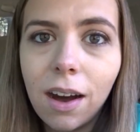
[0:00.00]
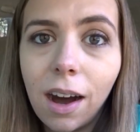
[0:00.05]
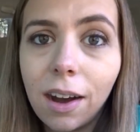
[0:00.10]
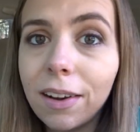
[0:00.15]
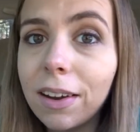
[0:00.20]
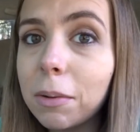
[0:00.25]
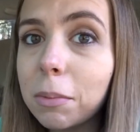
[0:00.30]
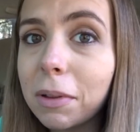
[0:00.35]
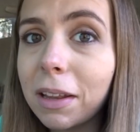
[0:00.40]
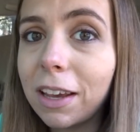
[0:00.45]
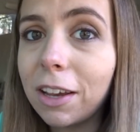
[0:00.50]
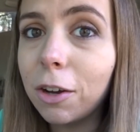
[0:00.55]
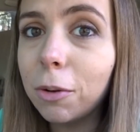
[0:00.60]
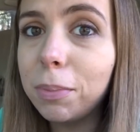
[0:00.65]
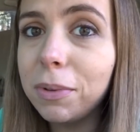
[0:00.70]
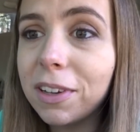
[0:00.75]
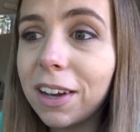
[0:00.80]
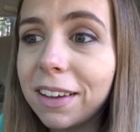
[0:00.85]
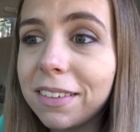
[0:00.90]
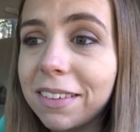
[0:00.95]
All right, well, I hope
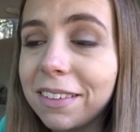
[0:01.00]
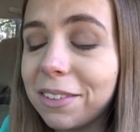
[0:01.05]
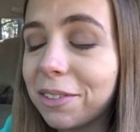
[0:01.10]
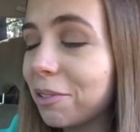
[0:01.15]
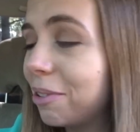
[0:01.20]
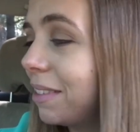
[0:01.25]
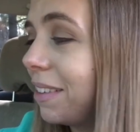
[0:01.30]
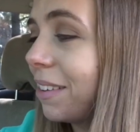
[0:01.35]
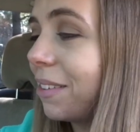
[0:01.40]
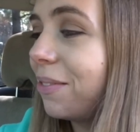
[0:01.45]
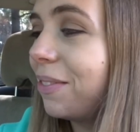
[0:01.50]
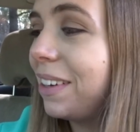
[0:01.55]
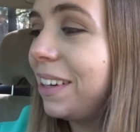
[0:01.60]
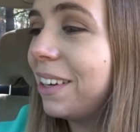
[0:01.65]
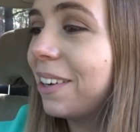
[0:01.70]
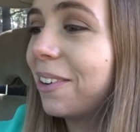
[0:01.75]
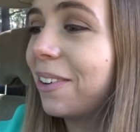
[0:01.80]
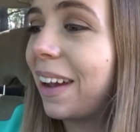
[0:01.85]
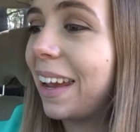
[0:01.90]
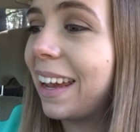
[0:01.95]
you guys enjoyed this
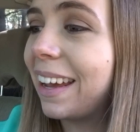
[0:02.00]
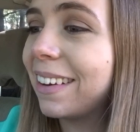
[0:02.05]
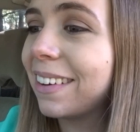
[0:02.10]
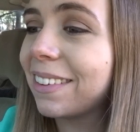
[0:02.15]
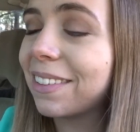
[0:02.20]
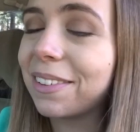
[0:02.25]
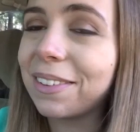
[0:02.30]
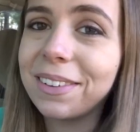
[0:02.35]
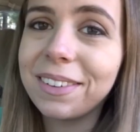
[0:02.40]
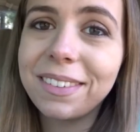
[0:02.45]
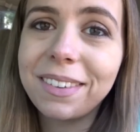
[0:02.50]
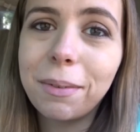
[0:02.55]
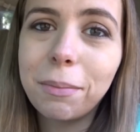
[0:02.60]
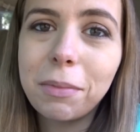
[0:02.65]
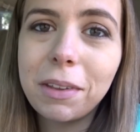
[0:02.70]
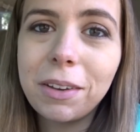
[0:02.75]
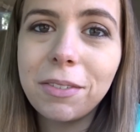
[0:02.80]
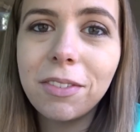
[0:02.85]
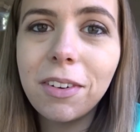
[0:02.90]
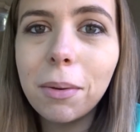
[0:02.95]
video and learned
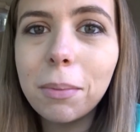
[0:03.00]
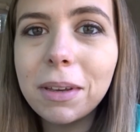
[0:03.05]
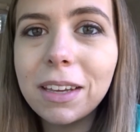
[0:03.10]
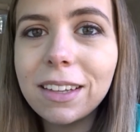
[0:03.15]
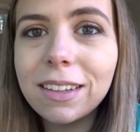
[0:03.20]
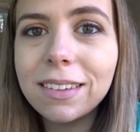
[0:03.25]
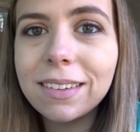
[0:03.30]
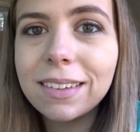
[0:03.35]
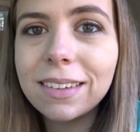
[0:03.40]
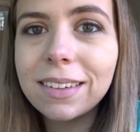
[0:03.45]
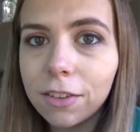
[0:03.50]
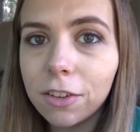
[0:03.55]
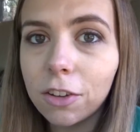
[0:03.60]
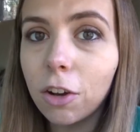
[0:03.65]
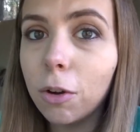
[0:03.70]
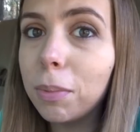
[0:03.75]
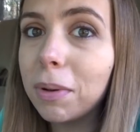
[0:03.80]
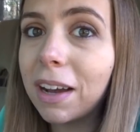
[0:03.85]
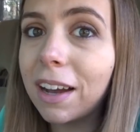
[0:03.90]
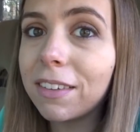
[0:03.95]
something from it. So I
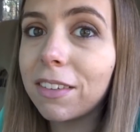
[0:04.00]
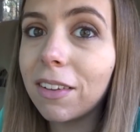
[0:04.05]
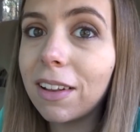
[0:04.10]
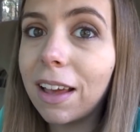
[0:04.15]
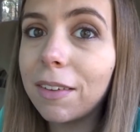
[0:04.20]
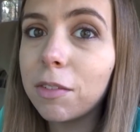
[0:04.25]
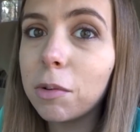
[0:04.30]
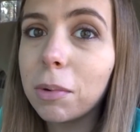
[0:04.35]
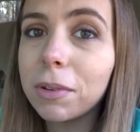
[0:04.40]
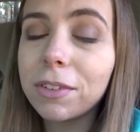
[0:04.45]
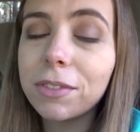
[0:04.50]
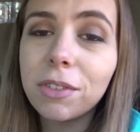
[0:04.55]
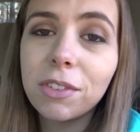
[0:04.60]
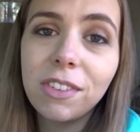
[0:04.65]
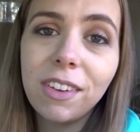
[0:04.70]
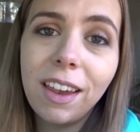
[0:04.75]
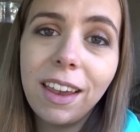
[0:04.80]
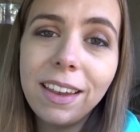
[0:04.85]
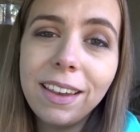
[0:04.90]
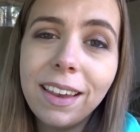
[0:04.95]
hope you guys all have a wonderful
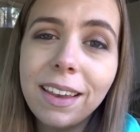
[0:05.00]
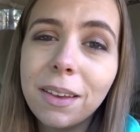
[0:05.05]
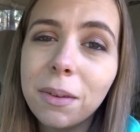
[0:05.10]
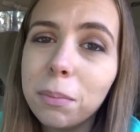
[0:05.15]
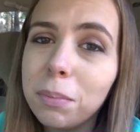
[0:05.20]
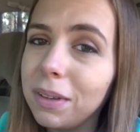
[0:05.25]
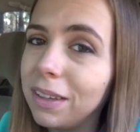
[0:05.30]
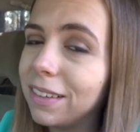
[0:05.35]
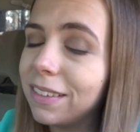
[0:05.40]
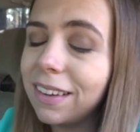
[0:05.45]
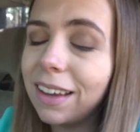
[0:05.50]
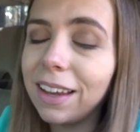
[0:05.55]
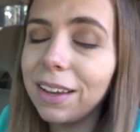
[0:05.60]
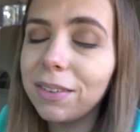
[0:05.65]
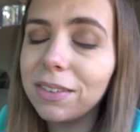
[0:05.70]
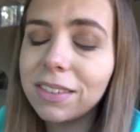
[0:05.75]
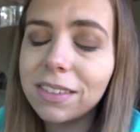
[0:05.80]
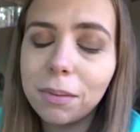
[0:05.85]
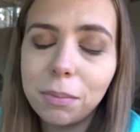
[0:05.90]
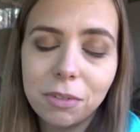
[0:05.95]
day. Be
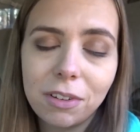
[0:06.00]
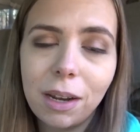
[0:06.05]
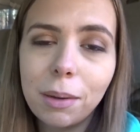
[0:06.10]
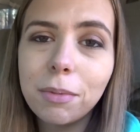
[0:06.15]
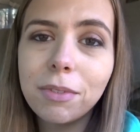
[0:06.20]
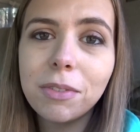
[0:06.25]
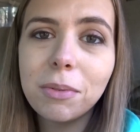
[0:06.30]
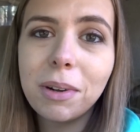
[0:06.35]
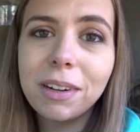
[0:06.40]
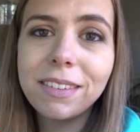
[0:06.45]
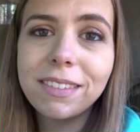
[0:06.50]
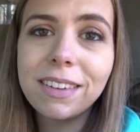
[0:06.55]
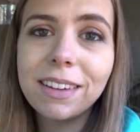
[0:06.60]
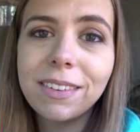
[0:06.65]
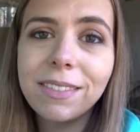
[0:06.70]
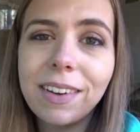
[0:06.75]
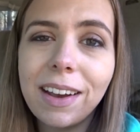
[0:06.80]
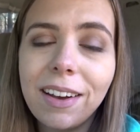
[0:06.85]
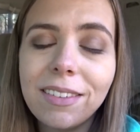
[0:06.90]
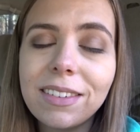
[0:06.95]
safe, subscribe if you want to stick
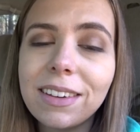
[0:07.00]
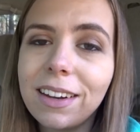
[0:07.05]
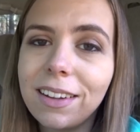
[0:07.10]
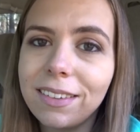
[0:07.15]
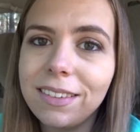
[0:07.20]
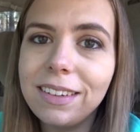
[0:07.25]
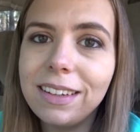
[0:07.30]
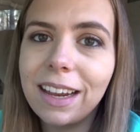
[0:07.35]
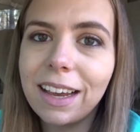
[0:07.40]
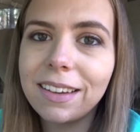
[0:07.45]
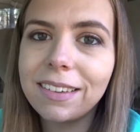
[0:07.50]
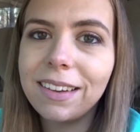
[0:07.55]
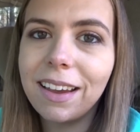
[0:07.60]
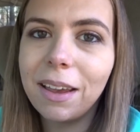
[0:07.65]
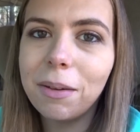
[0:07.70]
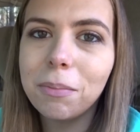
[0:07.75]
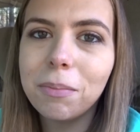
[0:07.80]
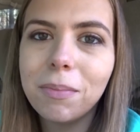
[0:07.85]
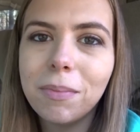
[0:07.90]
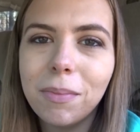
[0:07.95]
around, and I'll see you next
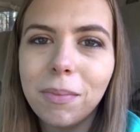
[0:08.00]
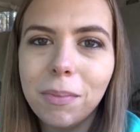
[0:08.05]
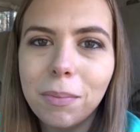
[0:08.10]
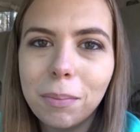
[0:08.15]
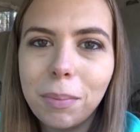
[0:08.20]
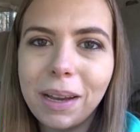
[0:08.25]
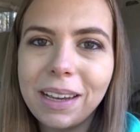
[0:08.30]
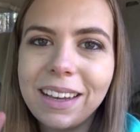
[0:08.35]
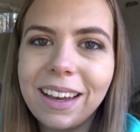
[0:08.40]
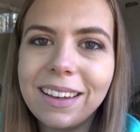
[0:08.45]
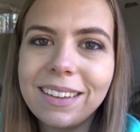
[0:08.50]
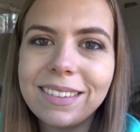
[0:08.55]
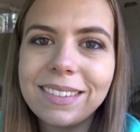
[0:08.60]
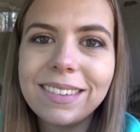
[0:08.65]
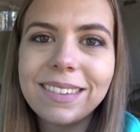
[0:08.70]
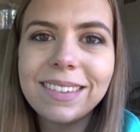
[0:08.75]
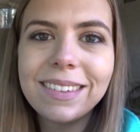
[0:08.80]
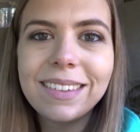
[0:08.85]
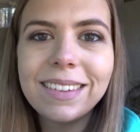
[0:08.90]
time. Bye, guys.